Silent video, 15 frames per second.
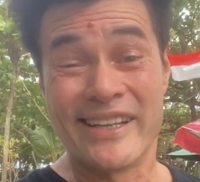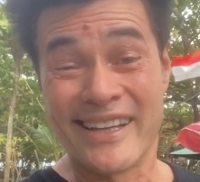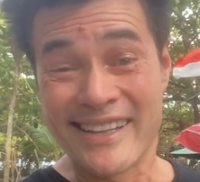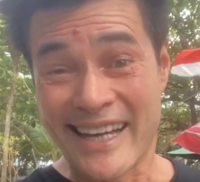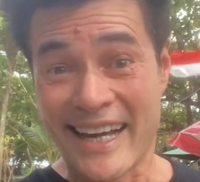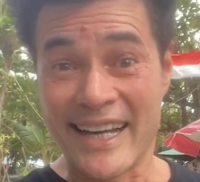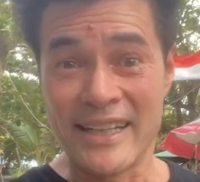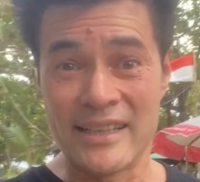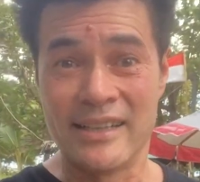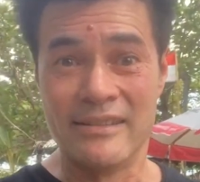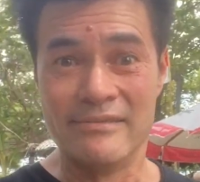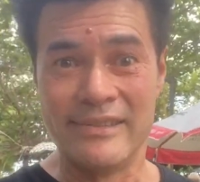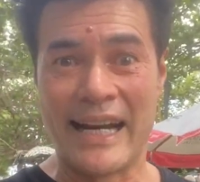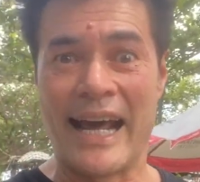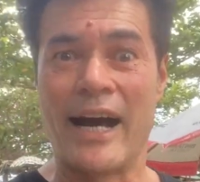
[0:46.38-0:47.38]
other hand,
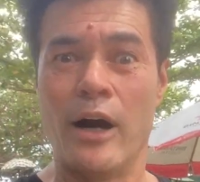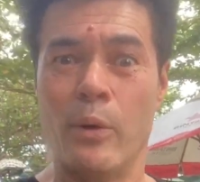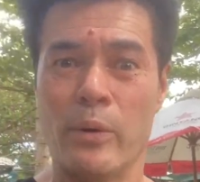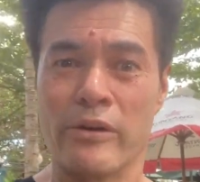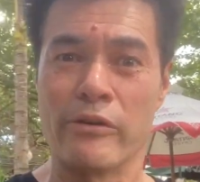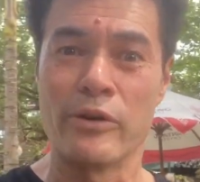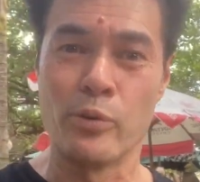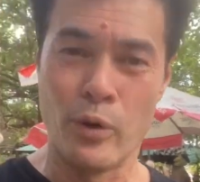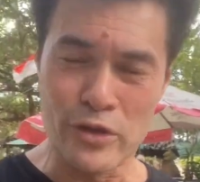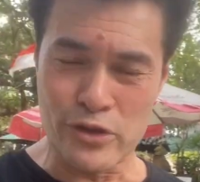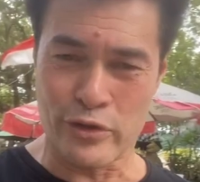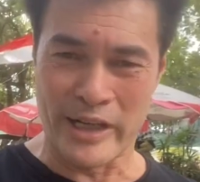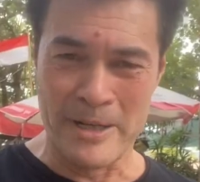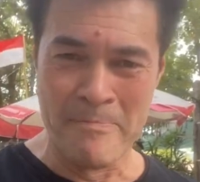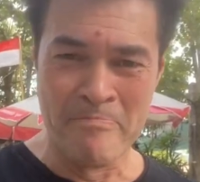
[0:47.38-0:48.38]
now we're on Wall
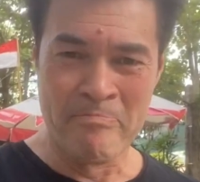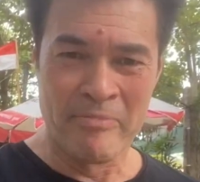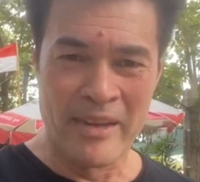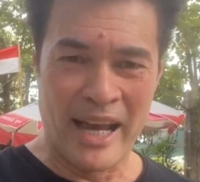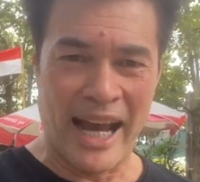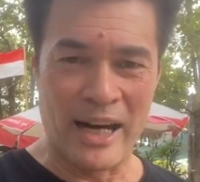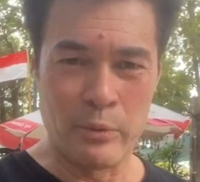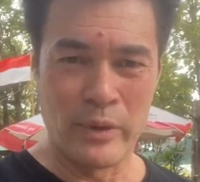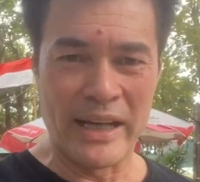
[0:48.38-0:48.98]
Street and we